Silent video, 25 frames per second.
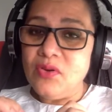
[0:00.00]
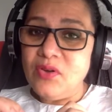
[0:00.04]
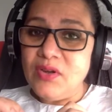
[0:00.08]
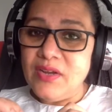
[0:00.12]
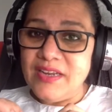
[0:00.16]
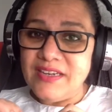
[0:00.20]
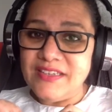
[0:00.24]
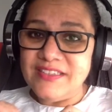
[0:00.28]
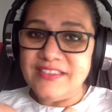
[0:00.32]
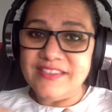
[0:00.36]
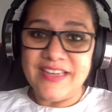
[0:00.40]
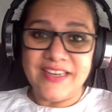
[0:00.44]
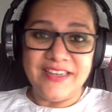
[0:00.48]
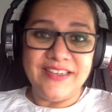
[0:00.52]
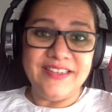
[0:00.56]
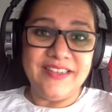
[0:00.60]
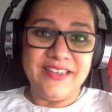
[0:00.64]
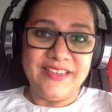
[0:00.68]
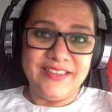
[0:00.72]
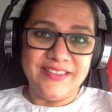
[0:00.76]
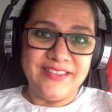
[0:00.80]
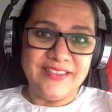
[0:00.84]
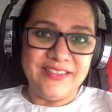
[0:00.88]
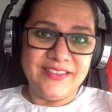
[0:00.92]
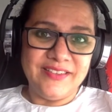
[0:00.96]

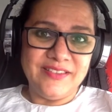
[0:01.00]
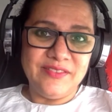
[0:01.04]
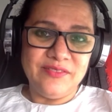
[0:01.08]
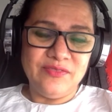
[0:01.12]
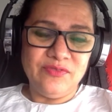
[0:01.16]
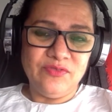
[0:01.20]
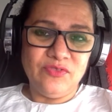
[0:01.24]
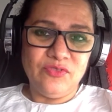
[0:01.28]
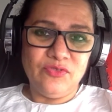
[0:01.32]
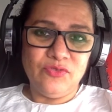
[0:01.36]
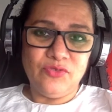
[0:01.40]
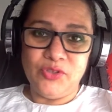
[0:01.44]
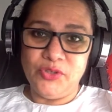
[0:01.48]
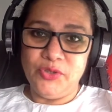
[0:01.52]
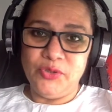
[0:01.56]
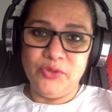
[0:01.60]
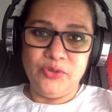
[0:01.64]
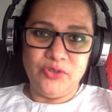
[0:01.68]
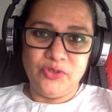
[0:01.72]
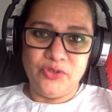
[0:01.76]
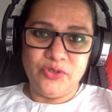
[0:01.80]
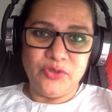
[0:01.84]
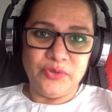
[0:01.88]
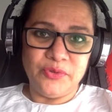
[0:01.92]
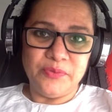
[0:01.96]
intended for you to
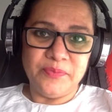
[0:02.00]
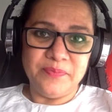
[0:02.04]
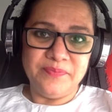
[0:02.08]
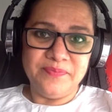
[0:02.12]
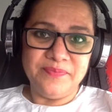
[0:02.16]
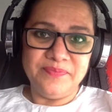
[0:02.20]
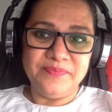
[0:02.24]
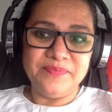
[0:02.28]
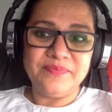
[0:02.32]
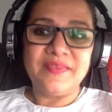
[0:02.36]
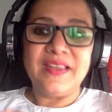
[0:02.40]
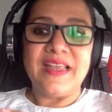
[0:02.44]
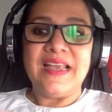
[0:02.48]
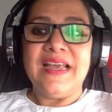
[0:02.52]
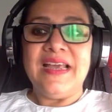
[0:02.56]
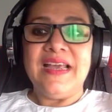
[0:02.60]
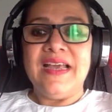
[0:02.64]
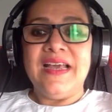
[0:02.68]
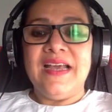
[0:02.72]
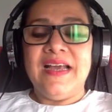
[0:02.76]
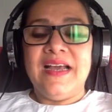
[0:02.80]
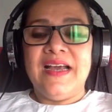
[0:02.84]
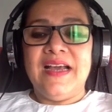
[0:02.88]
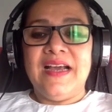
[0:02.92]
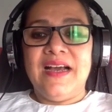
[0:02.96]
do.
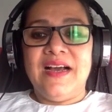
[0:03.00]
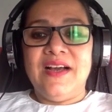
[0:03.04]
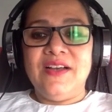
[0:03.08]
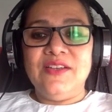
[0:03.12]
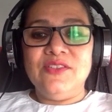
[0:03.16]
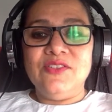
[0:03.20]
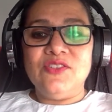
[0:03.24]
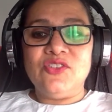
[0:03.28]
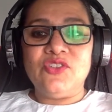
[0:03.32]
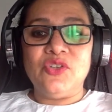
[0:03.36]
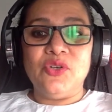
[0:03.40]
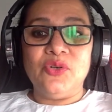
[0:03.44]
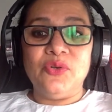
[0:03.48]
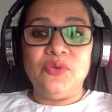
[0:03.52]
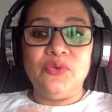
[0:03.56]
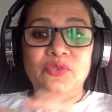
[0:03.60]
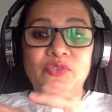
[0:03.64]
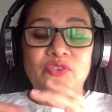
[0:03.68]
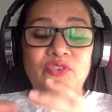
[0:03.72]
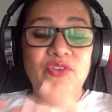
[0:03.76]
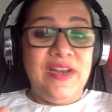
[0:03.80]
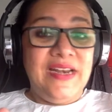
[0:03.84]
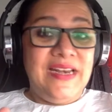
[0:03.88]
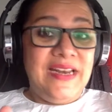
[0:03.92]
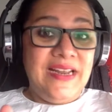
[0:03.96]
So
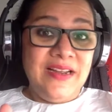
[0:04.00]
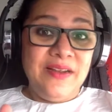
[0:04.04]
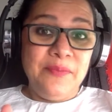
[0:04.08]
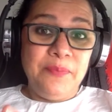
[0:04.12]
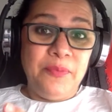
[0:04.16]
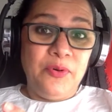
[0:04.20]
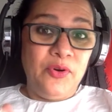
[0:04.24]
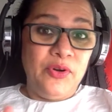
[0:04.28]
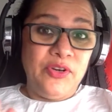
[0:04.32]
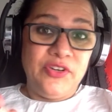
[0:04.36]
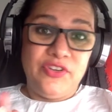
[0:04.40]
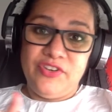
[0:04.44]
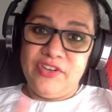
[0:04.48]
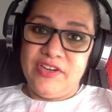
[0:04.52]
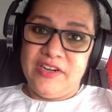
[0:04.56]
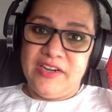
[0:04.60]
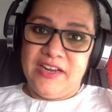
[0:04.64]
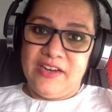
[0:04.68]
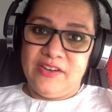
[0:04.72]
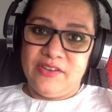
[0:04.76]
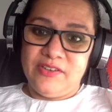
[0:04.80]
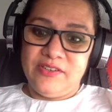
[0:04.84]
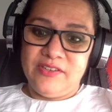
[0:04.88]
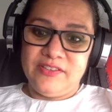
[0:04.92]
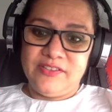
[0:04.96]
reading poetry
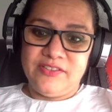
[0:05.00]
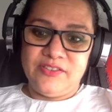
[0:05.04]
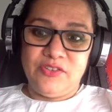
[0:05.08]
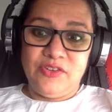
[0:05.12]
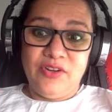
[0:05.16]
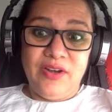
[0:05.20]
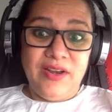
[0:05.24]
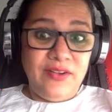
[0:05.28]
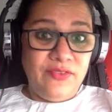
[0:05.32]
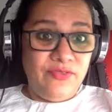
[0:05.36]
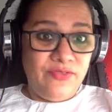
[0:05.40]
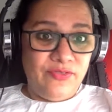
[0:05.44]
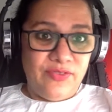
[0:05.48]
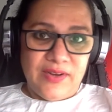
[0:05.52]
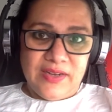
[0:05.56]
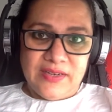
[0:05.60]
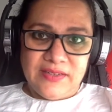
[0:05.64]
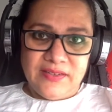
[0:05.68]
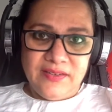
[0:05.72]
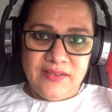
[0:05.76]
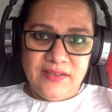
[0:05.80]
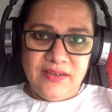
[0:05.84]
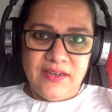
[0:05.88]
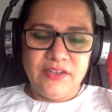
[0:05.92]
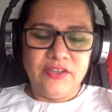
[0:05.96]
aloud is great
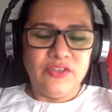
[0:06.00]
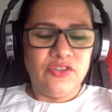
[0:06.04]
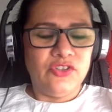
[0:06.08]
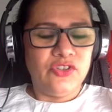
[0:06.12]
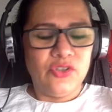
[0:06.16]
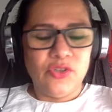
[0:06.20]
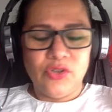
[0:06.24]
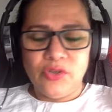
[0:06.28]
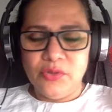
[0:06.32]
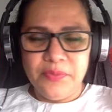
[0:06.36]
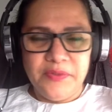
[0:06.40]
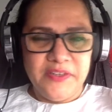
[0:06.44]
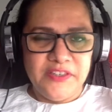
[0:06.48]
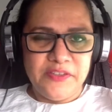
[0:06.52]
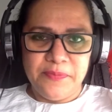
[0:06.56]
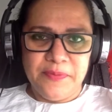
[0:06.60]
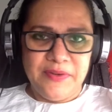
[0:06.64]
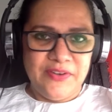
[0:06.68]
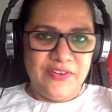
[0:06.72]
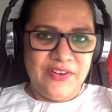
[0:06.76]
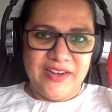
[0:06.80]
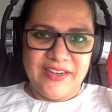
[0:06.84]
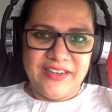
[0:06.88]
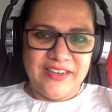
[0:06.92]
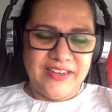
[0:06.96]
fun and it should always be
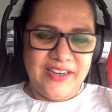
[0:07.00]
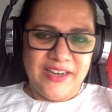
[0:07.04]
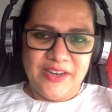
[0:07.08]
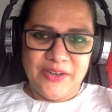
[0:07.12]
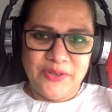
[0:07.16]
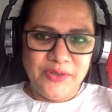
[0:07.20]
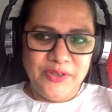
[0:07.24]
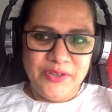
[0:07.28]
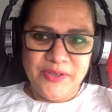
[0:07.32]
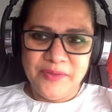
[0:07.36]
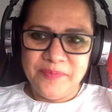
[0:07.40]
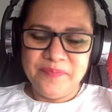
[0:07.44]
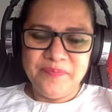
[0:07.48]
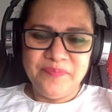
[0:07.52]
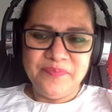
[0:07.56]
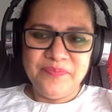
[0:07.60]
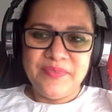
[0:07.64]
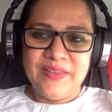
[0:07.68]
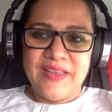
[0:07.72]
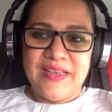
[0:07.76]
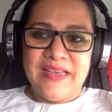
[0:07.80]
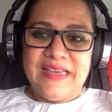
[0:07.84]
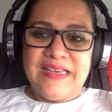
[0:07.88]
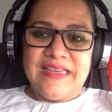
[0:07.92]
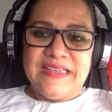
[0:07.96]
read aloud.
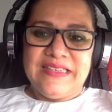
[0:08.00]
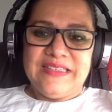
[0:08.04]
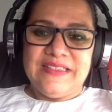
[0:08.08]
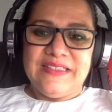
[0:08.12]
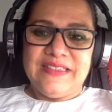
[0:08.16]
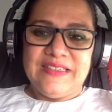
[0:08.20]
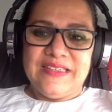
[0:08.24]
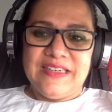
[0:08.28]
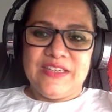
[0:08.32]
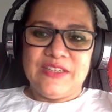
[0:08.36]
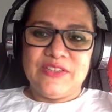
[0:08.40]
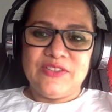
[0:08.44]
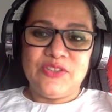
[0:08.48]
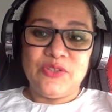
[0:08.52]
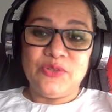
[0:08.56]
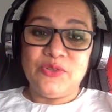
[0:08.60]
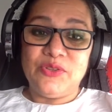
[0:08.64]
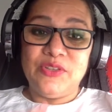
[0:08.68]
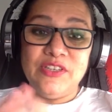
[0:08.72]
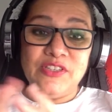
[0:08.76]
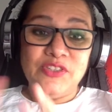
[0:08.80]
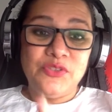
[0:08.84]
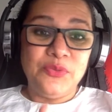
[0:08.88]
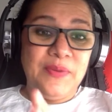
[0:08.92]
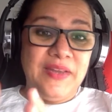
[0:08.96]
Uh, so
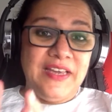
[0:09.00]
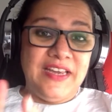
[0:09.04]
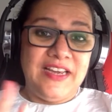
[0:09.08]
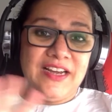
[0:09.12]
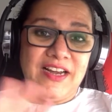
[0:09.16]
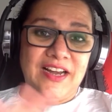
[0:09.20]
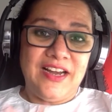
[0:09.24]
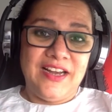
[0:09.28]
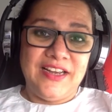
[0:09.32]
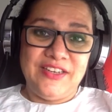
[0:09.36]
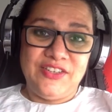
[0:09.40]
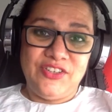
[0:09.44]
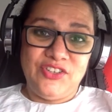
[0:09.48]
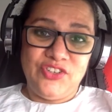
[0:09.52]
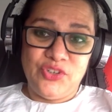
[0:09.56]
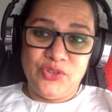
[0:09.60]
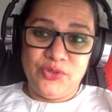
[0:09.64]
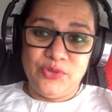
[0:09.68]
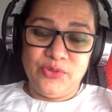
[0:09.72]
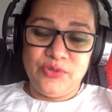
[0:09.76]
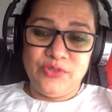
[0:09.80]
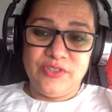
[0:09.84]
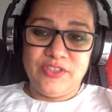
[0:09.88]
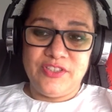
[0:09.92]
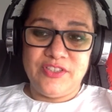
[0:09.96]
this week I
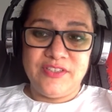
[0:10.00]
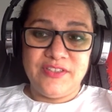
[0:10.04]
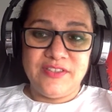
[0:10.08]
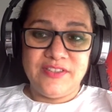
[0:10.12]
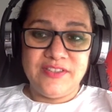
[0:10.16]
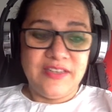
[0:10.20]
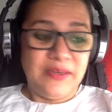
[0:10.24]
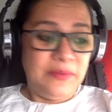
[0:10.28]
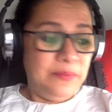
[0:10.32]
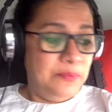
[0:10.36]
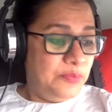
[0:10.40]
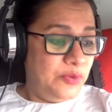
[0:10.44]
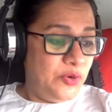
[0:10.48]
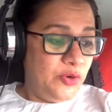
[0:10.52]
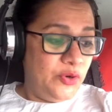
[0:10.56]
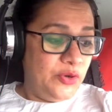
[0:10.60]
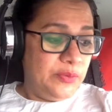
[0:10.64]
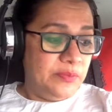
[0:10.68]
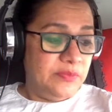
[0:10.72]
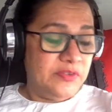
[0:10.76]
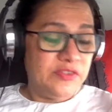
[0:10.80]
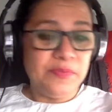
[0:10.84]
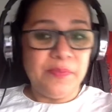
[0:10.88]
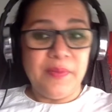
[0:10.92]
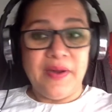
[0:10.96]
chose some
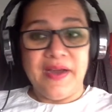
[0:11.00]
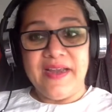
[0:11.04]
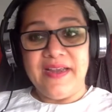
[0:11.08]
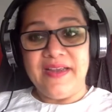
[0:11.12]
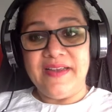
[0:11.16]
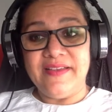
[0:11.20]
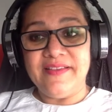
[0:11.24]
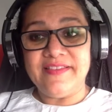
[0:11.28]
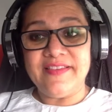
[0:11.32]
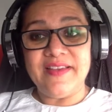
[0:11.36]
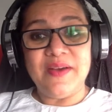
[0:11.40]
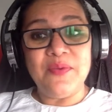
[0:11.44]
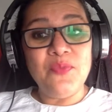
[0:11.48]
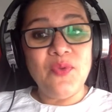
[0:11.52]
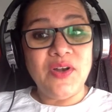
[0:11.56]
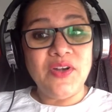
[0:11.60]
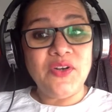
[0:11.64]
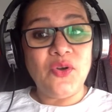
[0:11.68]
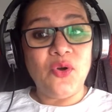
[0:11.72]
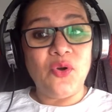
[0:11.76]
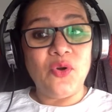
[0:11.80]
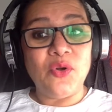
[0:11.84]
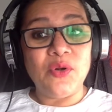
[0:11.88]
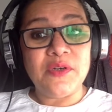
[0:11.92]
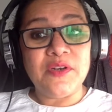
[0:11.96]
poems by someone
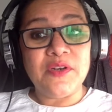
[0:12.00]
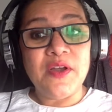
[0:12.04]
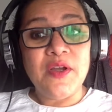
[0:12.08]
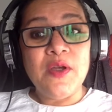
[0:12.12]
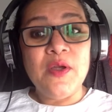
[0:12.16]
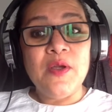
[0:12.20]
called